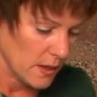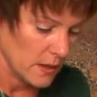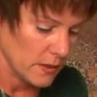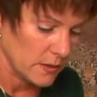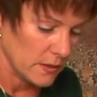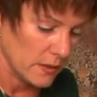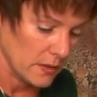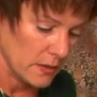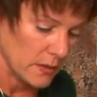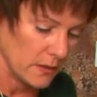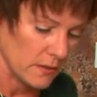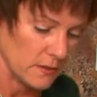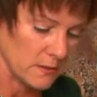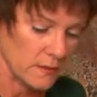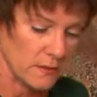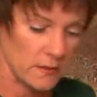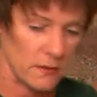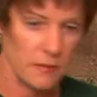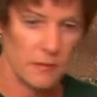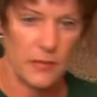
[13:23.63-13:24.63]
And look at,
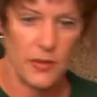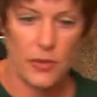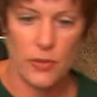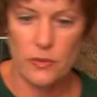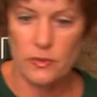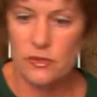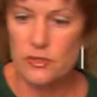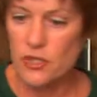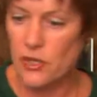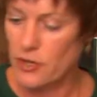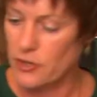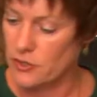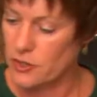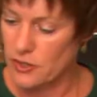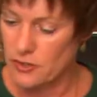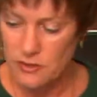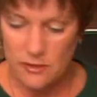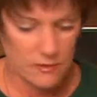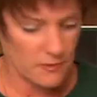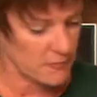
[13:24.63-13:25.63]
the bones are
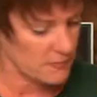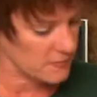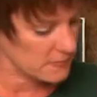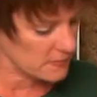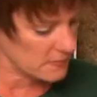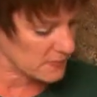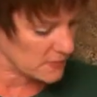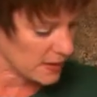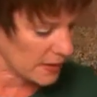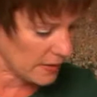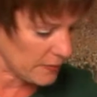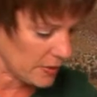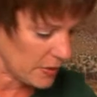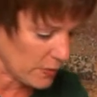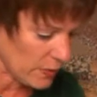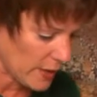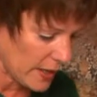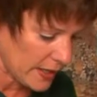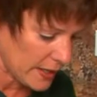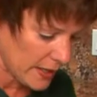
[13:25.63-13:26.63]
just
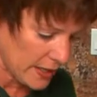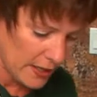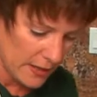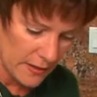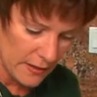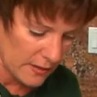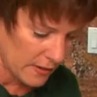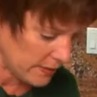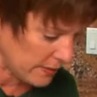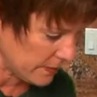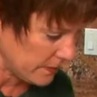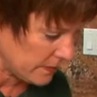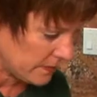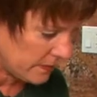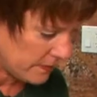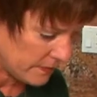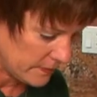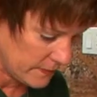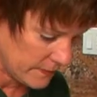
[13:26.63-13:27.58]
coming right out of there.